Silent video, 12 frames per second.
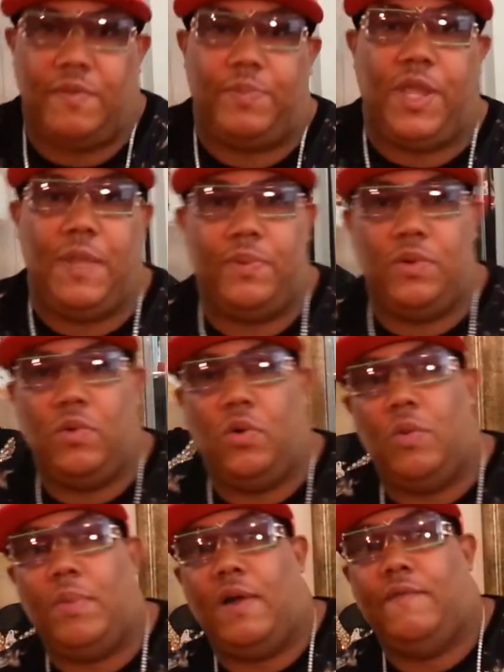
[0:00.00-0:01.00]
the people
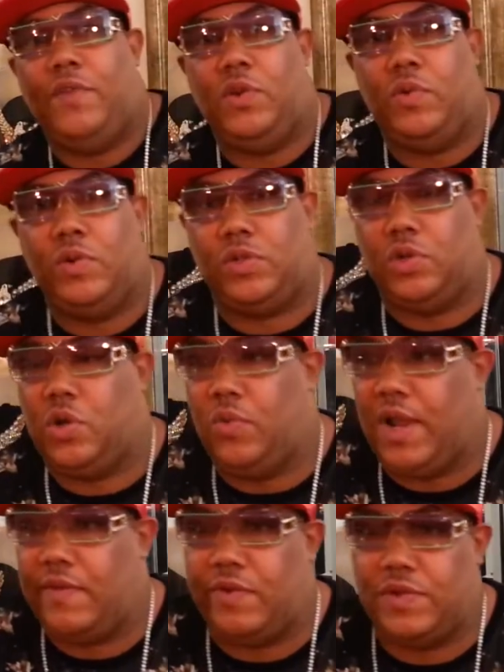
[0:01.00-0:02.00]
or my viewers or
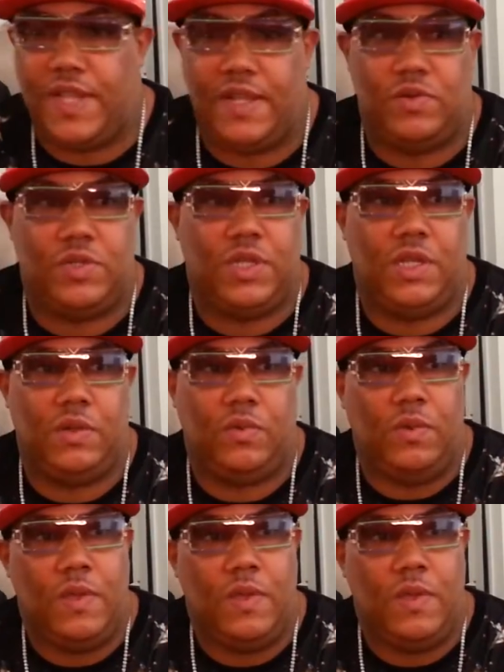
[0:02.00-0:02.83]
whoever's interested,